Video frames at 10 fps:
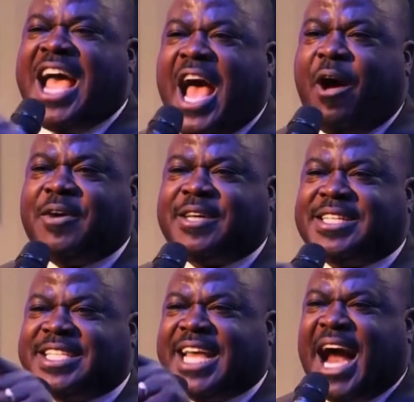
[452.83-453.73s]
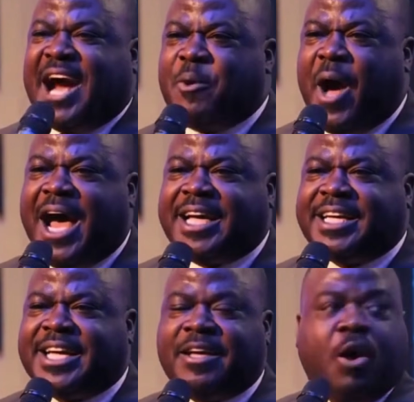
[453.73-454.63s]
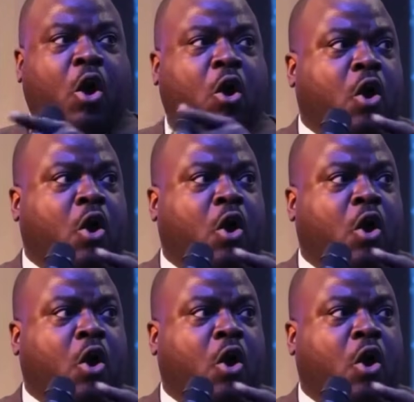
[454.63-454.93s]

The baby will not run. The